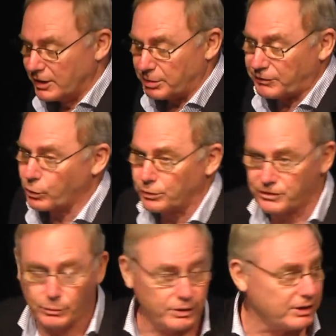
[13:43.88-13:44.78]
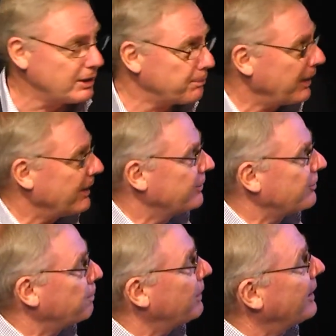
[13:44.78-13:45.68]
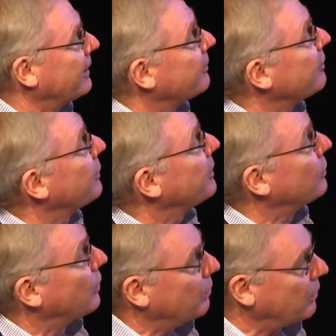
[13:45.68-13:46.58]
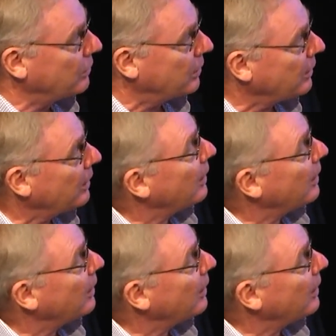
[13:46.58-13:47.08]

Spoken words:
But of course, there weren't any players to play it, so he thought, well,